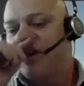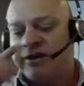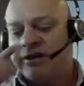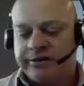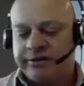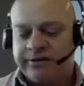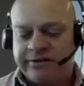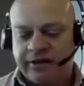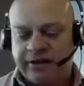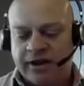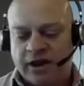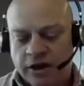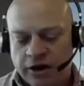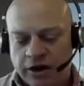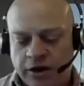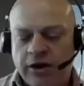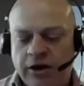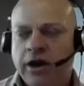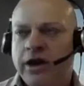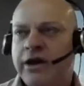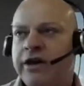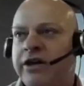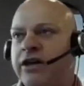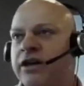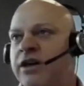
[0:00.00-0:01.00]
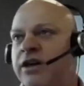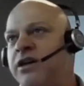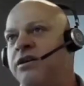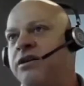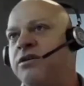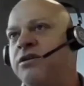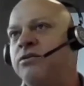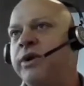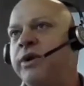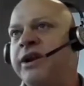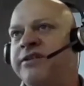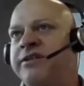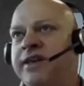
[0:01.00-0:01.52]
So
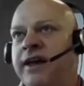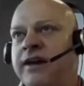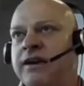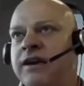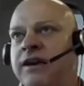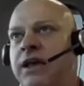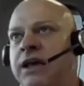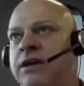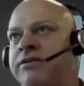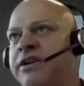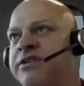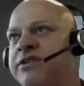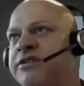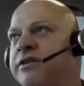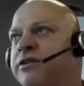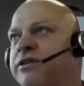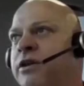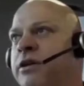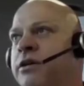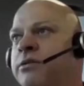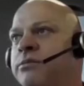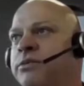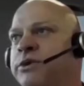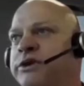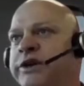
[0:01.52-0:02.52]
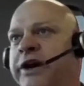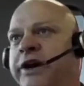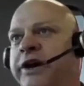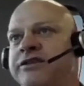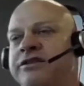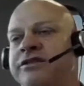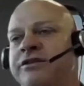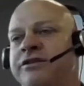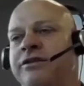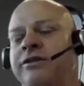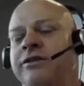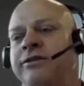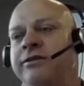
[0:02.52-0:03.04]
where does that leave us in terms of
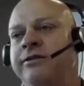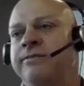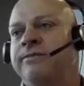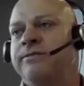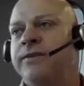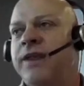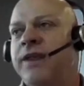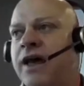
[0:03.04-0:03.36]
projections?